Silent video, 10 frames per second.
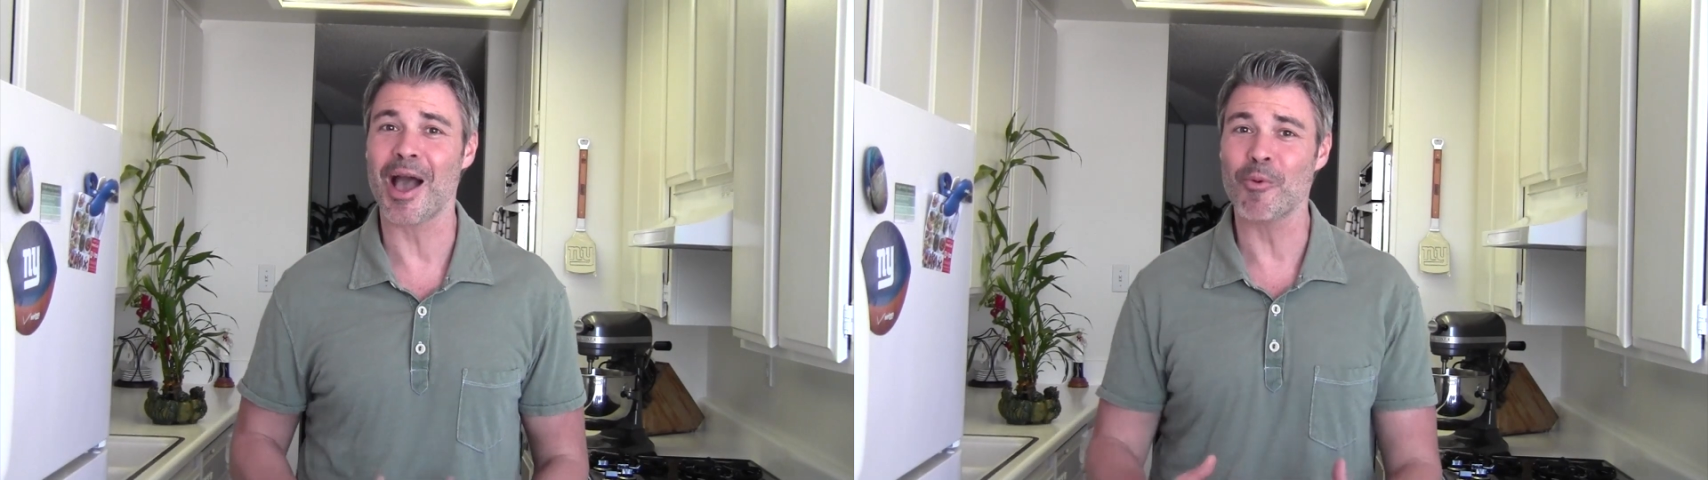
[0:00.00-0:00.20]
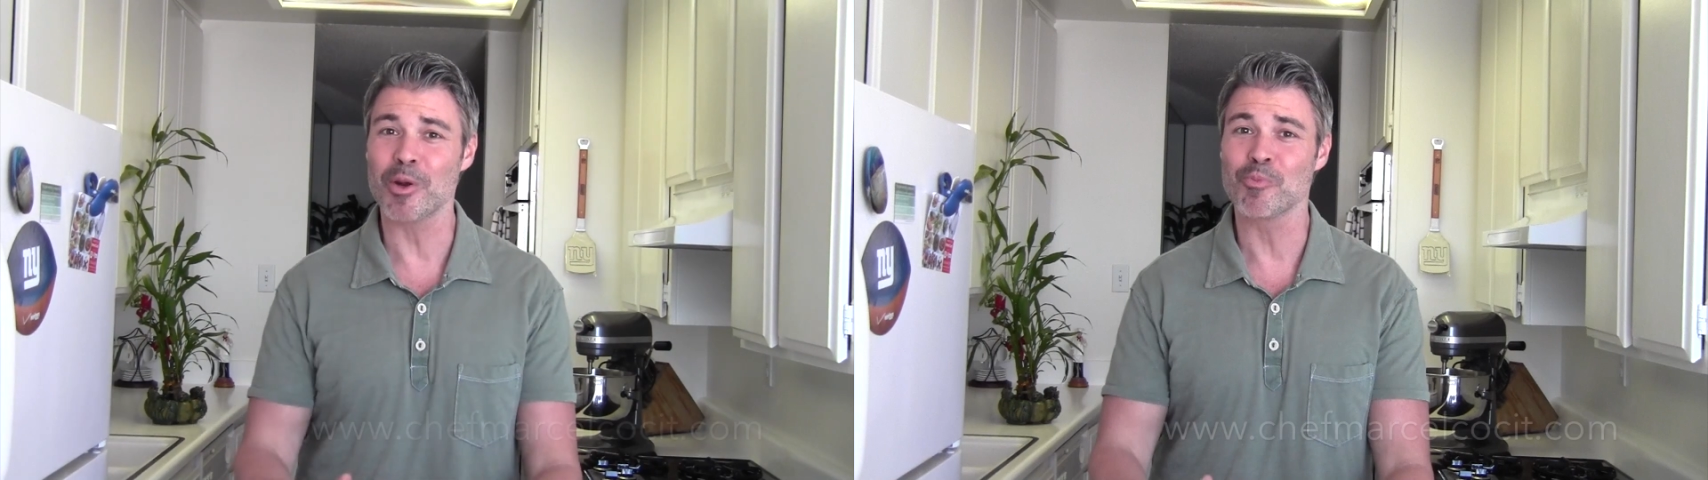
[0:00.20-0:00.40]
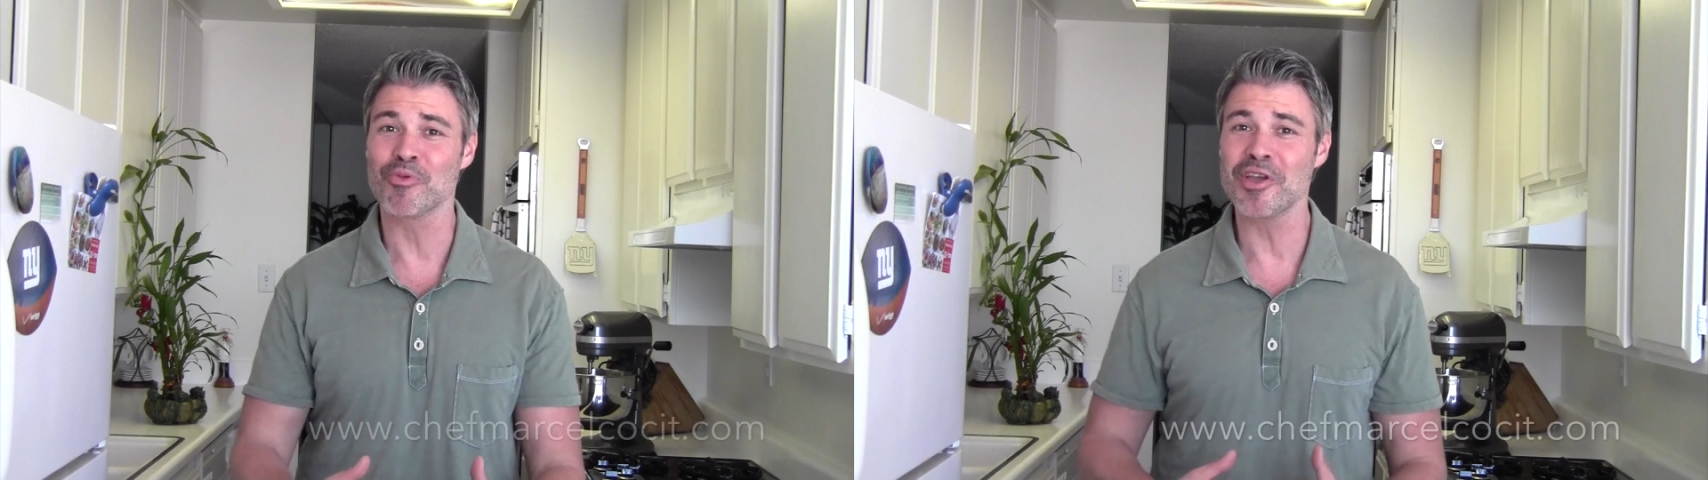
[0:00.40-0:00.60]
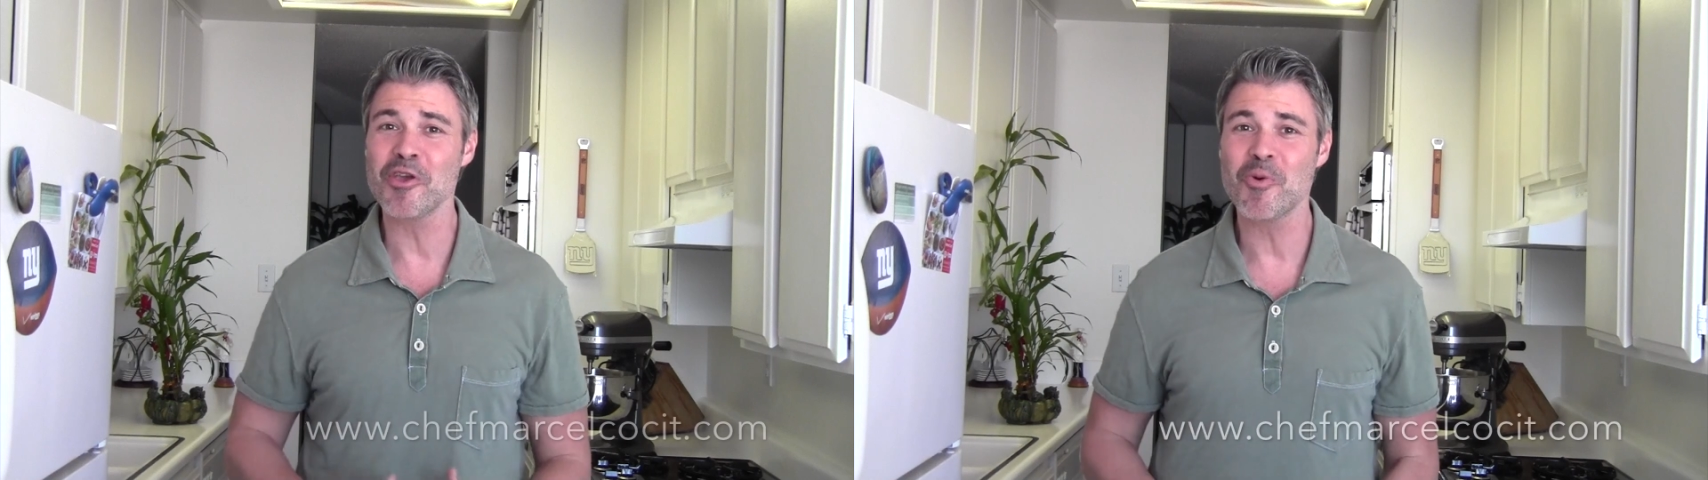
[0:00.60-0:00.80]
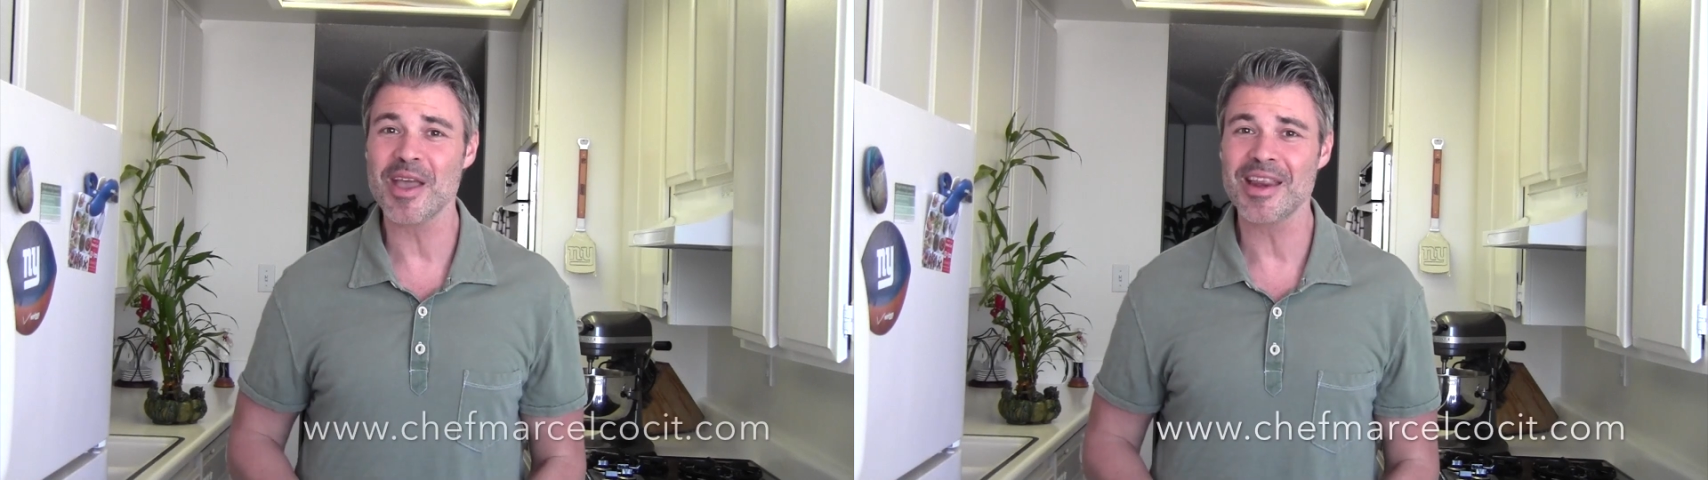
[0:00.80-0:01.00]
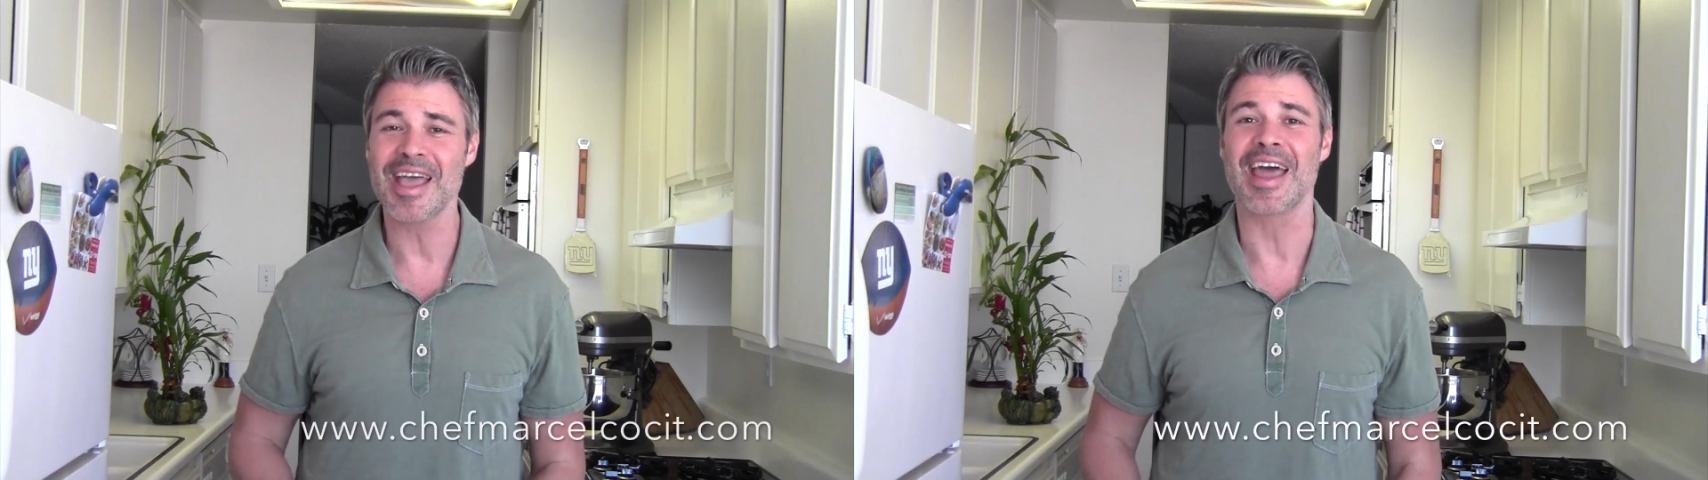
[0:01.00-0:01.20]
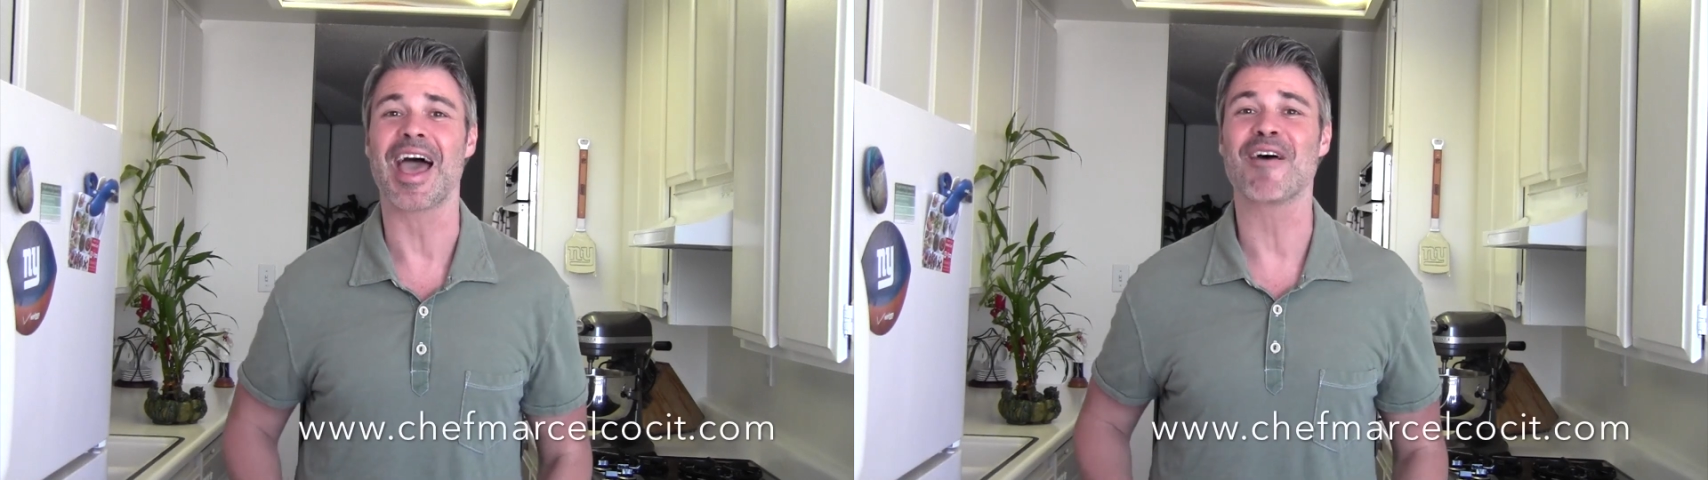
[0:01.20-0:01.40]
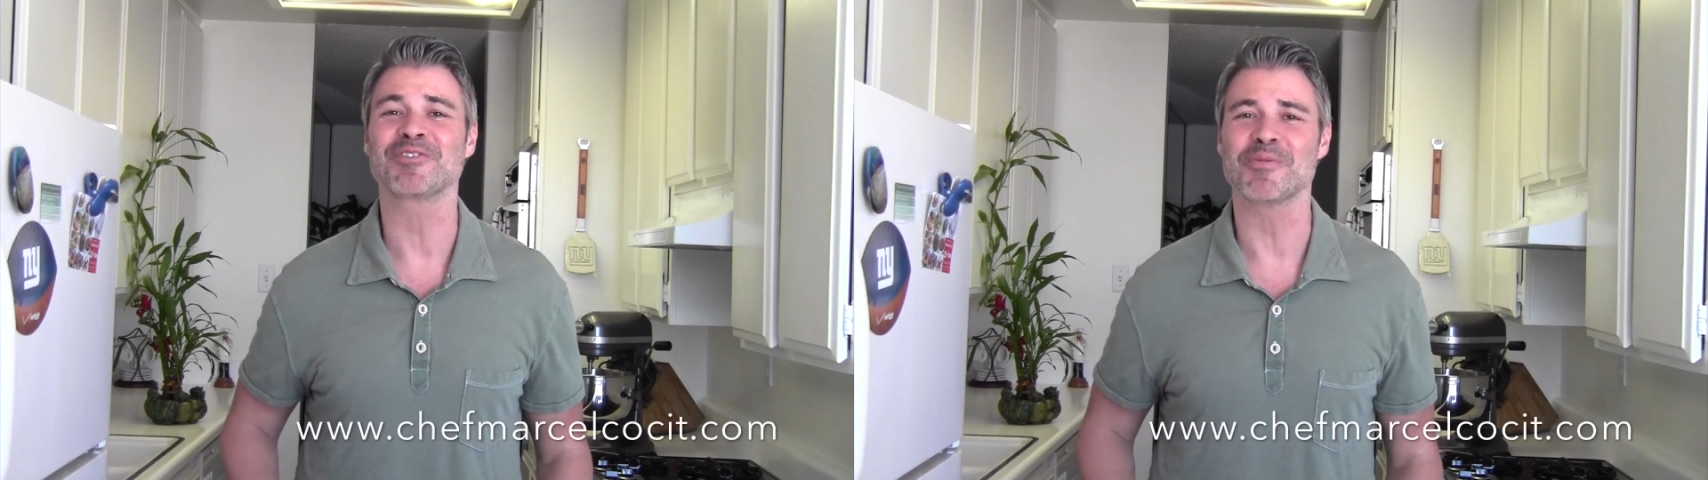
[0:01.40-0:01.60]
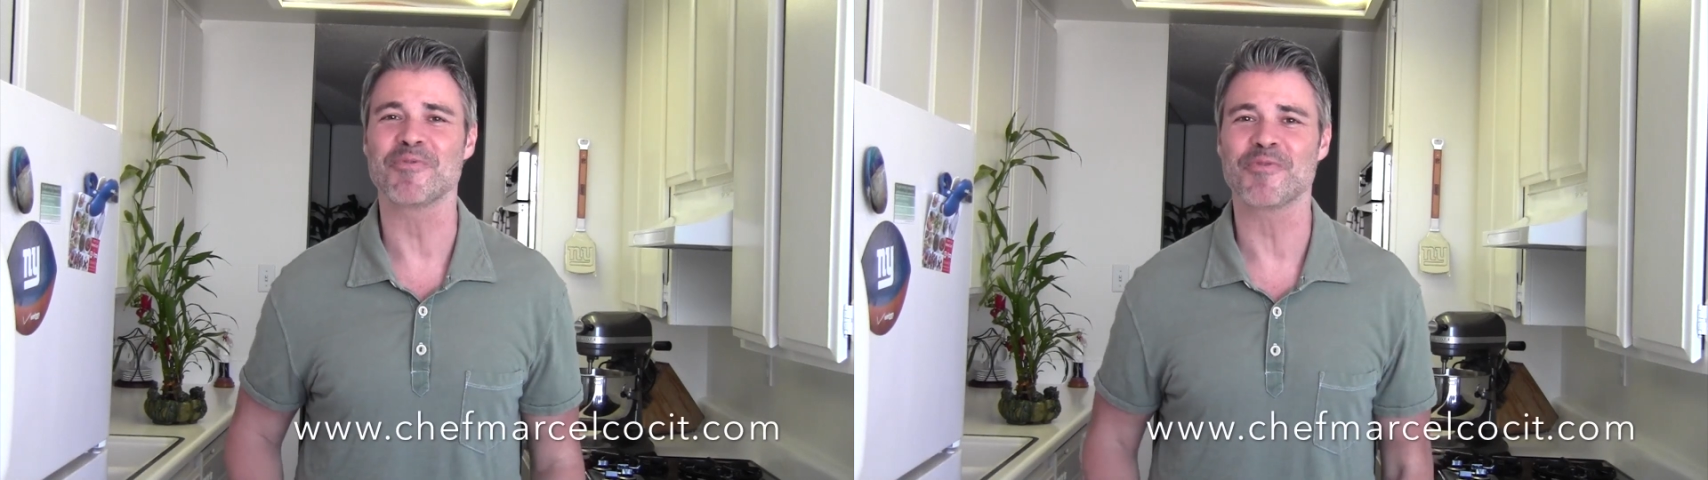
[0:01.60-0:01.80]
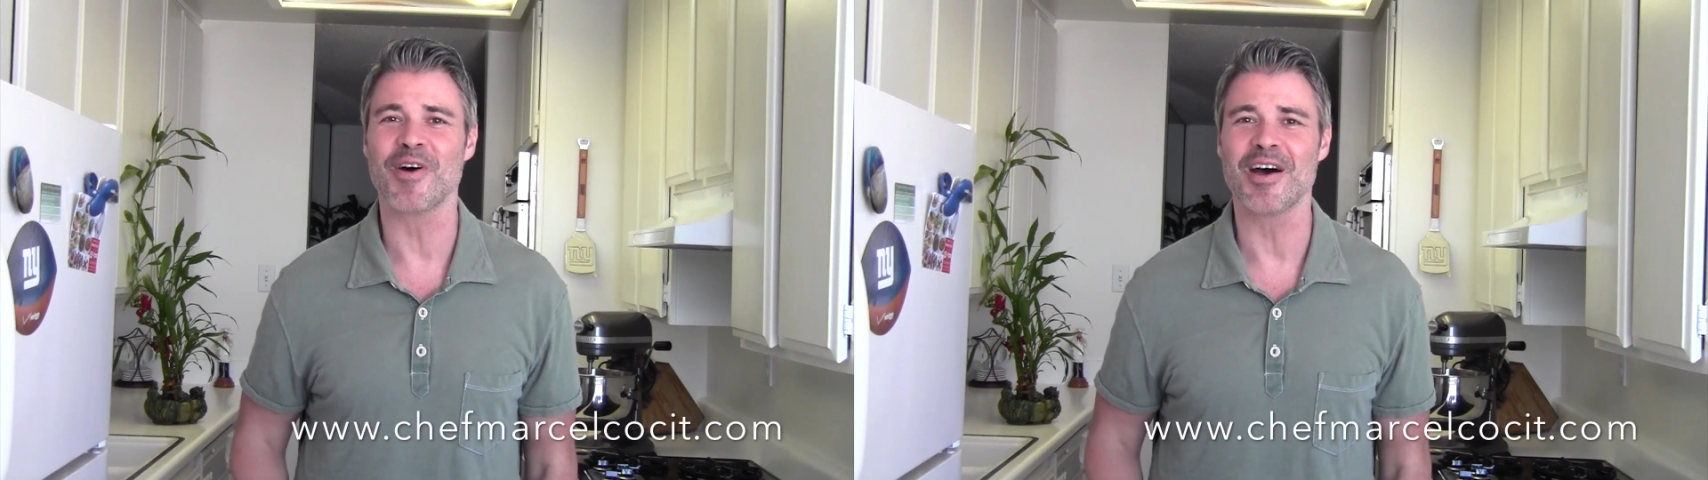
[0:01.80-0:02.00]
I want to bring you in and have
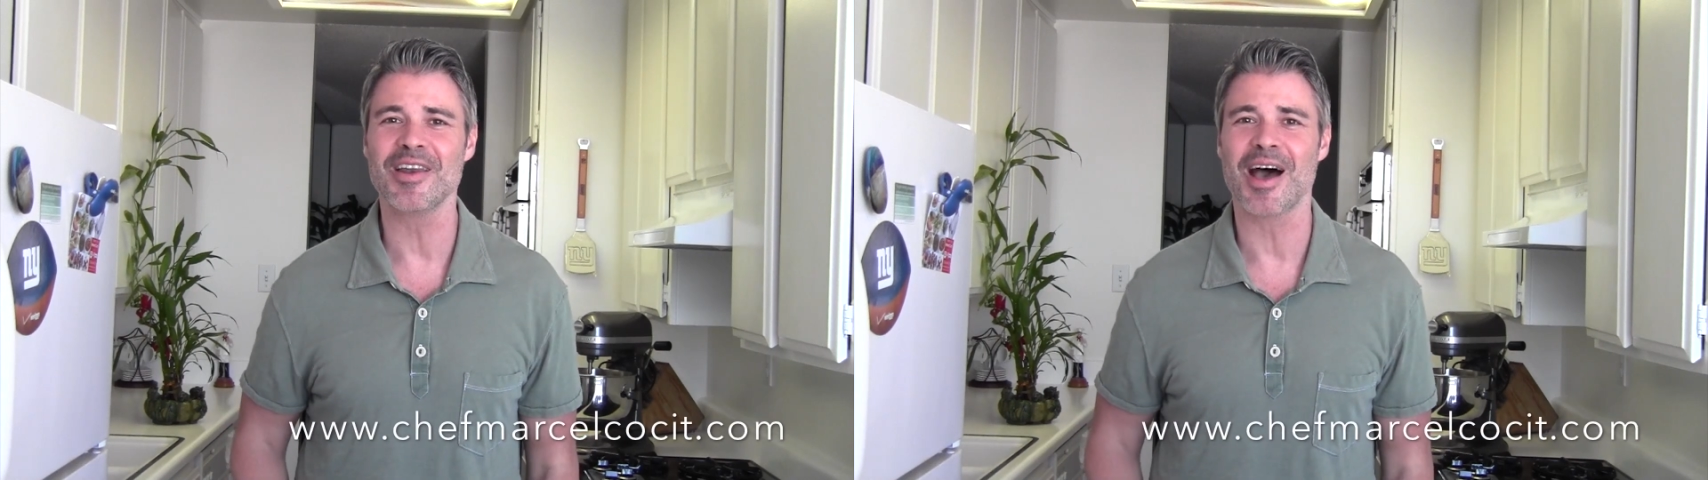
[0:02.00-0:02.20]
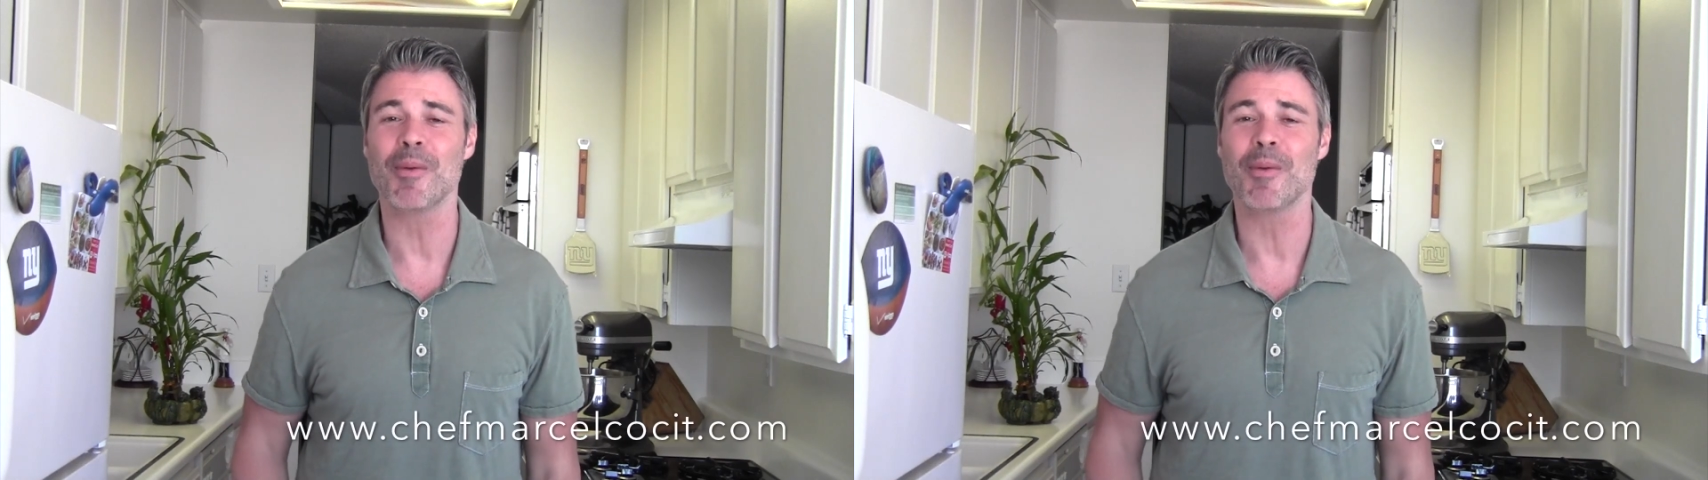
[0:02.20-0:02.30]
some fun.